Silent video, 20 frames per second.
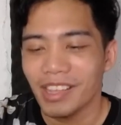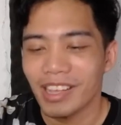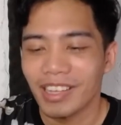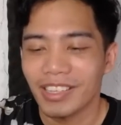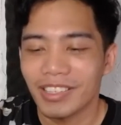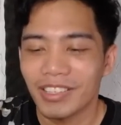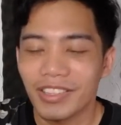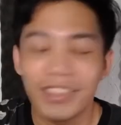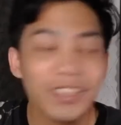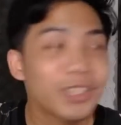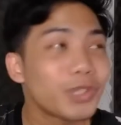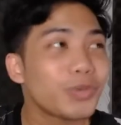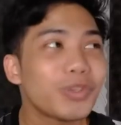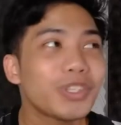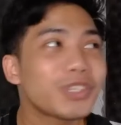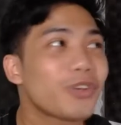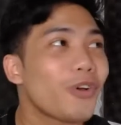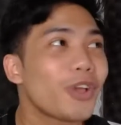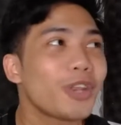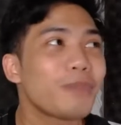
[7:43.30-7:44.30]
So this
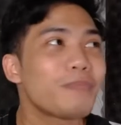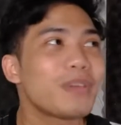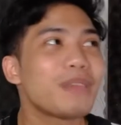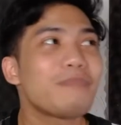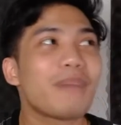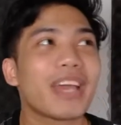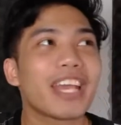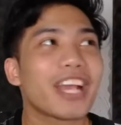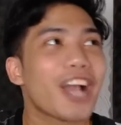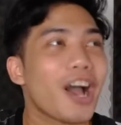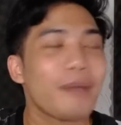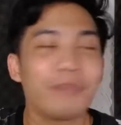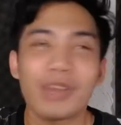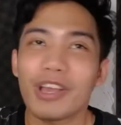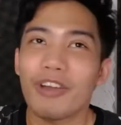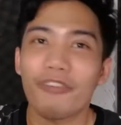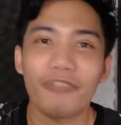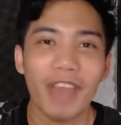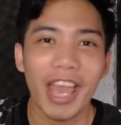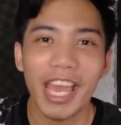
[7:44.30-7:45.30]
was going to be my coming
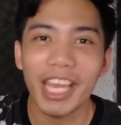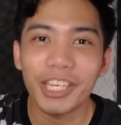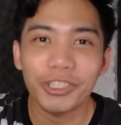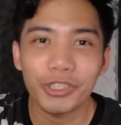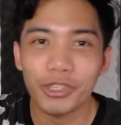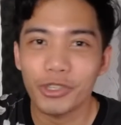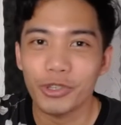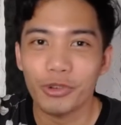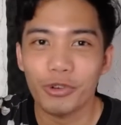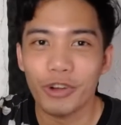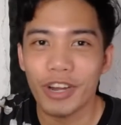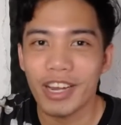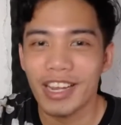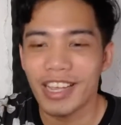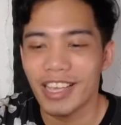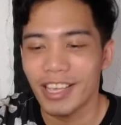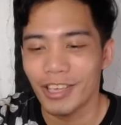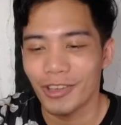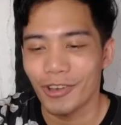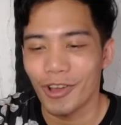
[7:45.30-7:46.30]
of age story,
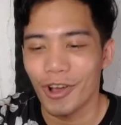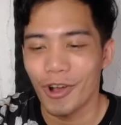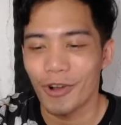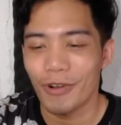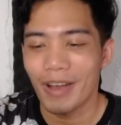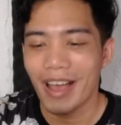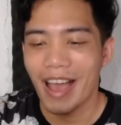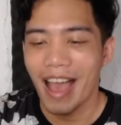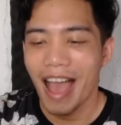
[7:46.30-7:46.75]
you know.